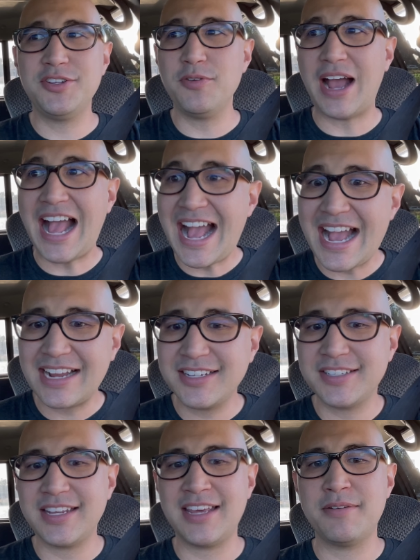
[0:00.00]
to
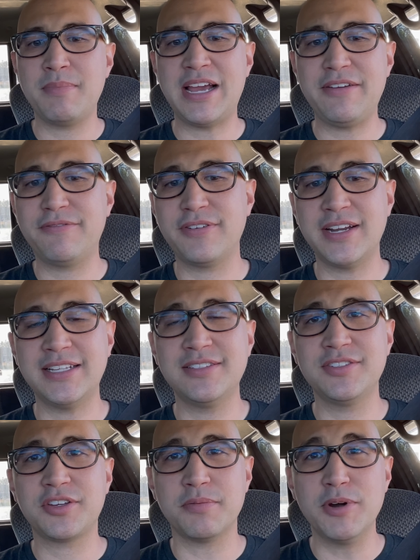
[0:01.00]
act in my
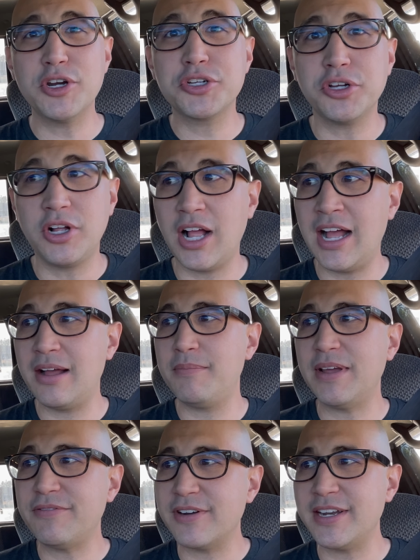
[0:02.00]
friend's commercial.
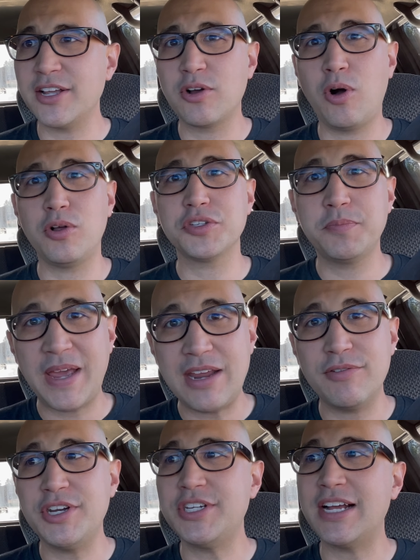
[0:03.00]
My friend Nicole Speight
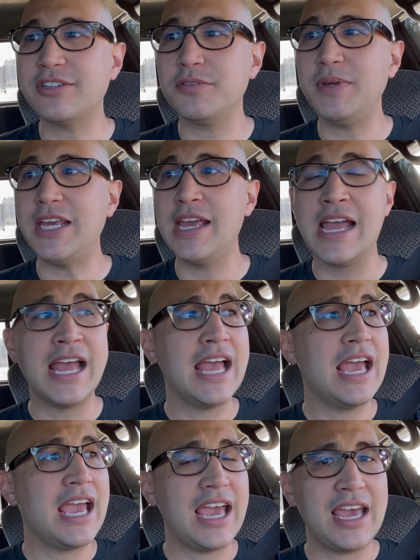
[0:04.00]
reached out to me,
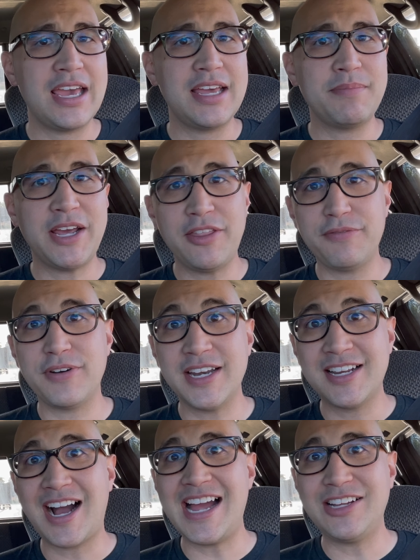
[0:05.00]
and my other
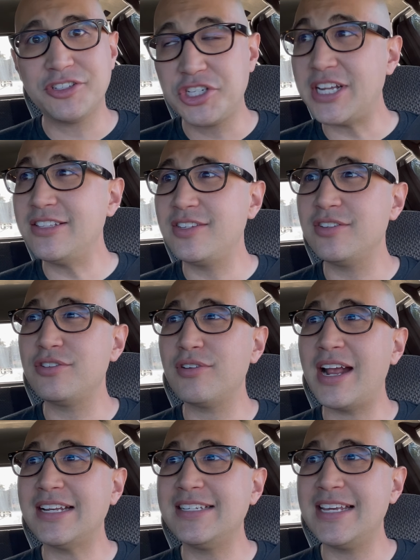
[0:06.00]
friend Kyle Gentz is
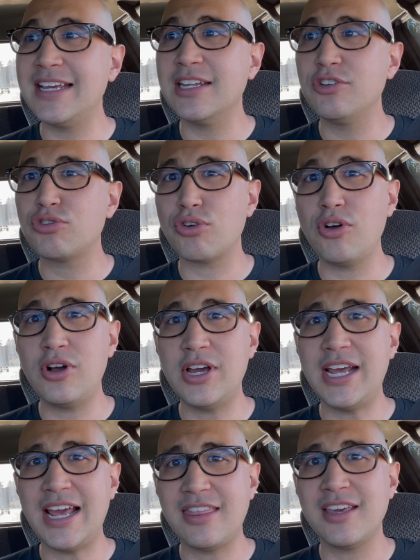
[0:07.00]
directing, and
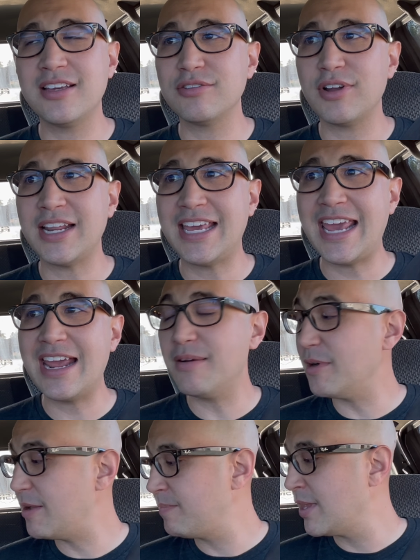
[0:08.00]
Troy, I think, is running
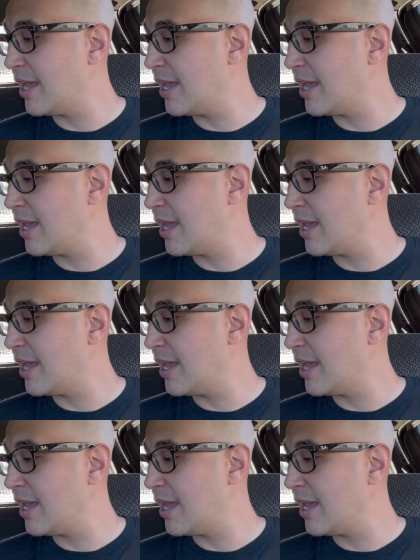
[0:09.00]
camera.